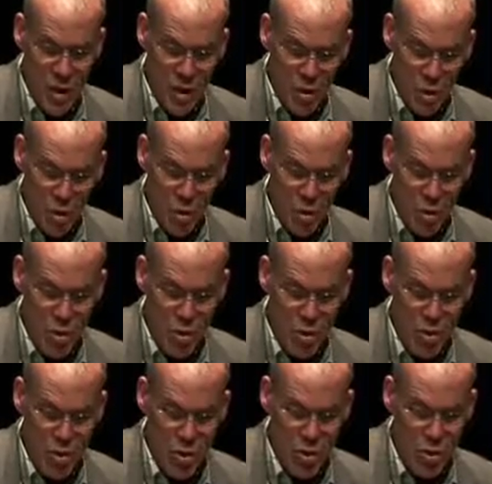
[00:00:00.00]
They are words
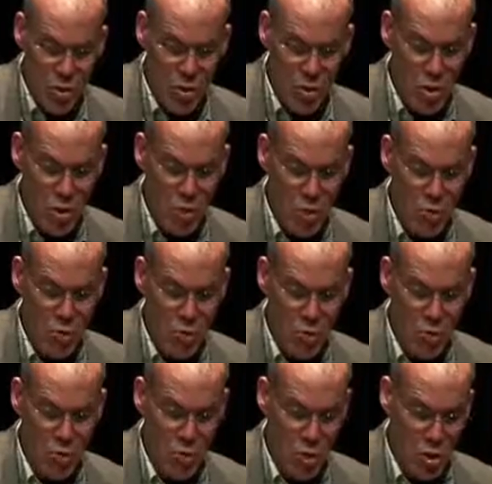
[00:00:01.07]
that we associate
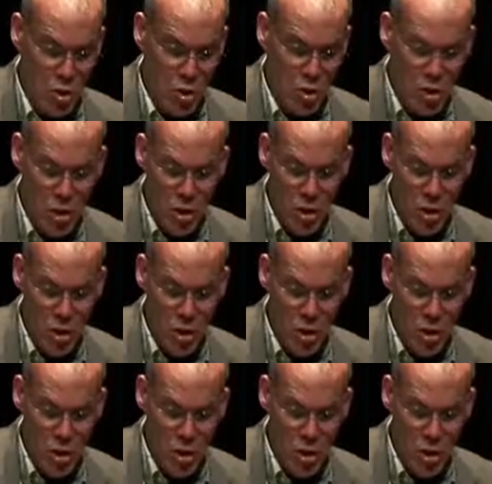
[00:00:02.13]
with maturity,